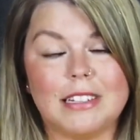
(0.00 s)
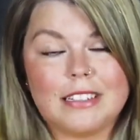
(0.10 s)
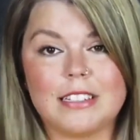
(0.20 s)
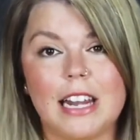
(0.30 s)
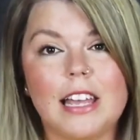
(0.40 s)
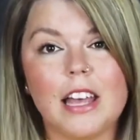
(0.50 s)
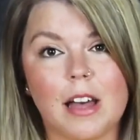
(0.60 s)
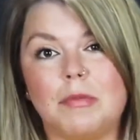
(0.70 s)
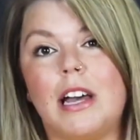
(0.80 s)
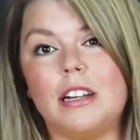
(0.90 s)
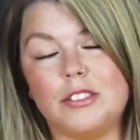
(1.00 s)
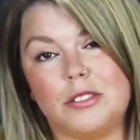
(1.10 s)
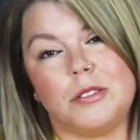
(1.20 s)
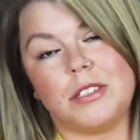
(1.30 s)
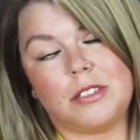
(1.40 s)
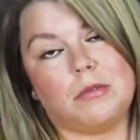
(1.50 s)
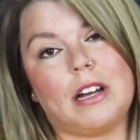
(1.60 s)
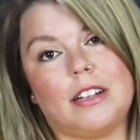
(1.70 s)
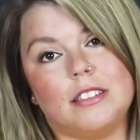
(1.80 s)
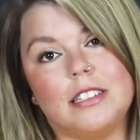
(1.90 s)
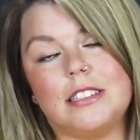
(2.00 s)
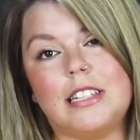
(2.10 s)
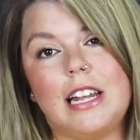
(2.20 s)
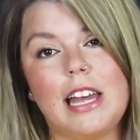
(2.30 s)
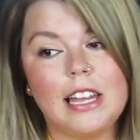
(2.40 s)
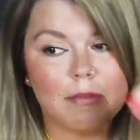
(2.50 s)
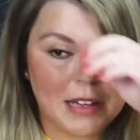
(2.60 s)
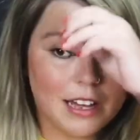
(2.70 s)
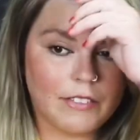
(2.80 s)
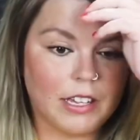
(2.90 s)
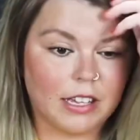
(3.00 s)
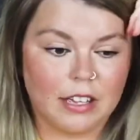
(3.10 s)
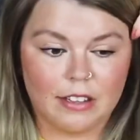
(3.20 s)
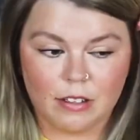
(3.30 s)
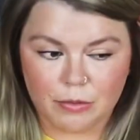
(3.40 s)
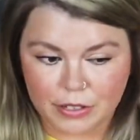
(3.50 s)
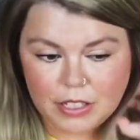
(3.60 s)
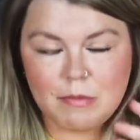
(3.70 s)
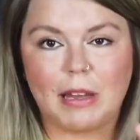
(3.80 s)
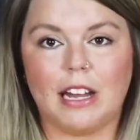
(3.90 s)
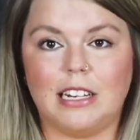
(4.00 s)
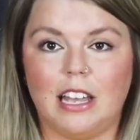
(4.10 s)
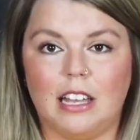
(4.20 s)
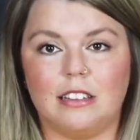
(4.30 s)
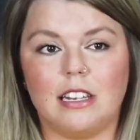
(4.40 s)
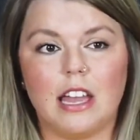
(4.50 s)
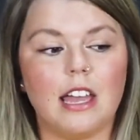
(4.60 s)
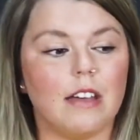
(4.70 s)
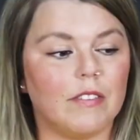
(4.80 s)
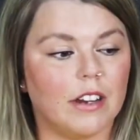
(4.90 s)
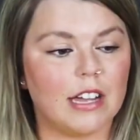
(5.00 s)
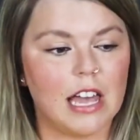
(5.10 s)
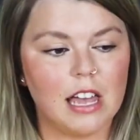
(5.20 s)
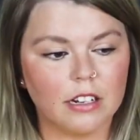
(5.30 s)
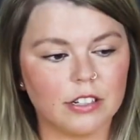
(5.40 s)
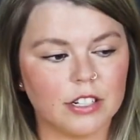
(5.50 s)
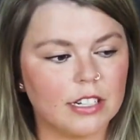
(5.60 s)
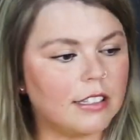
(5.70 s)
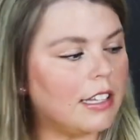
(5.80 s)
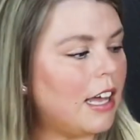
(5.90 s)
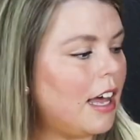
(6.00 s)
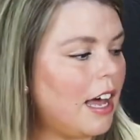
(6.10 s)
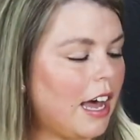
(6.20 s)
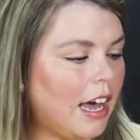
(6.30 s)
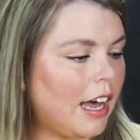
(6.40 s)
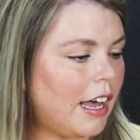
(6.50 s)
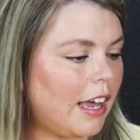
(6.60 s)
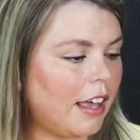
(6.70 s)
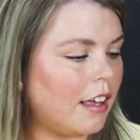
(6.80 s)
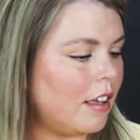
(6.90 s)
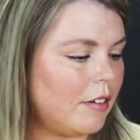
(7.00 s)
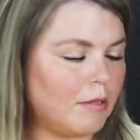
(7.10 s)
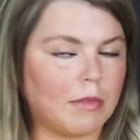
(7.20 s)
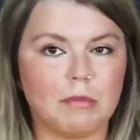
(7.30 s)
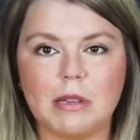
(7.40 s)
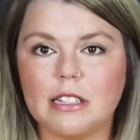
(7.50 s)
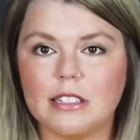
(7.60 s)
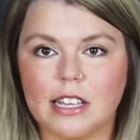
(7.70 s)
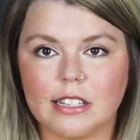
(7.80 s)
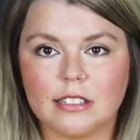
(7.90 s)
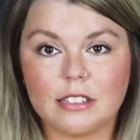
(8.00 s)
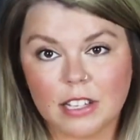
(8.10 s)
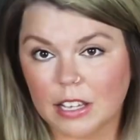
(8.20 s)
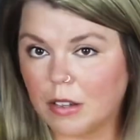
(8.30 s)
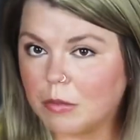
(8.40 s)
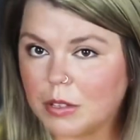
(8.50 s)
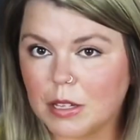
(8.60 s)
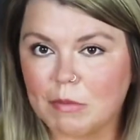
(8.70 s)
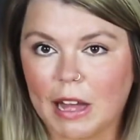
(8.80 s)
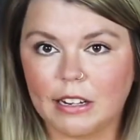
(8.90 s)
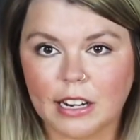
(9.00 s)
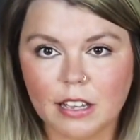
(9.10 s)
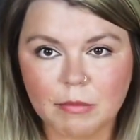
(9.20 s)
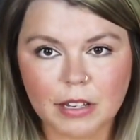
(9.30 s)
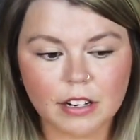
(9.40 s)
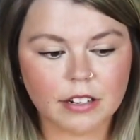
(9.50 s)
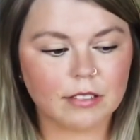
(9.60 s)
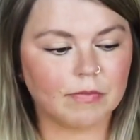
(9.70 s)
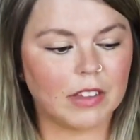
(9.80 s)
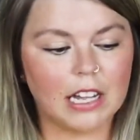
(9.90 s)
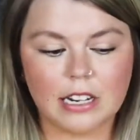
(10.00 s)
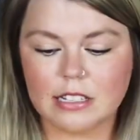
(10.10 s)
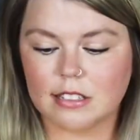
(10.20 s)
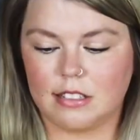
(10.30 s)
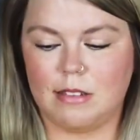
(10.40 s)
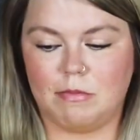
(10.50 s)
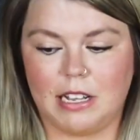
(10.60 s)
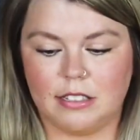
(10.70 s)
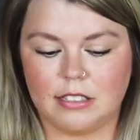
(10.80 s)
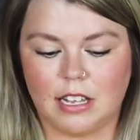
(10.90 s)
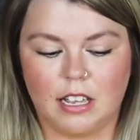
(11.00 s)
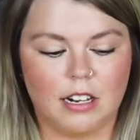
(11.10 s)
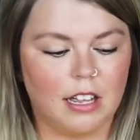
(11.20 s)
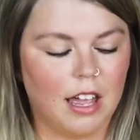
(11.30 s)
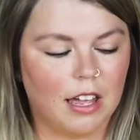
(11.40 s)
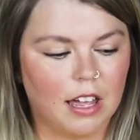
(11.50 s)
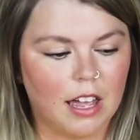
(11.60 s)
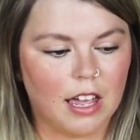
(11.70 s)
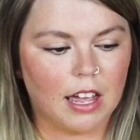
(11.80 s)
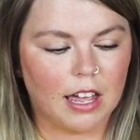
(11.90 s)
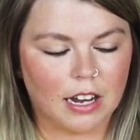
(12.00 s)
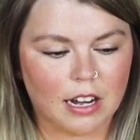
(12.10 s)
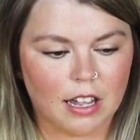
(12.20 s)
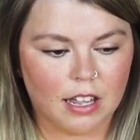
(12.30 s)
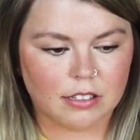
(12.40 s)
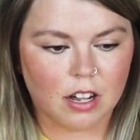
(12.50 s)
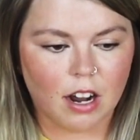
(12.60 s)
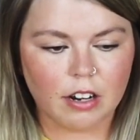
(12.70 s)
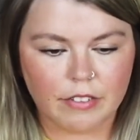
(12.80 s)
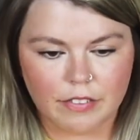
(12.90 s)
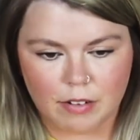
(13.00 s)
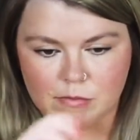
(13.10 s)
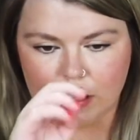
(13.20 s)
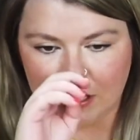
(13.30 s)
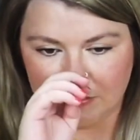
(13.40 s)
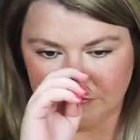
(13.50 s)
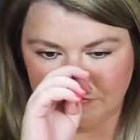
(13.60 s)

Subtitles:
today I'm not doing well. Today I'm having a really bad day. Today I'm very anxious. With my PTSD, I get really bad nightmares. I didn't sleep last night. And it's hard for me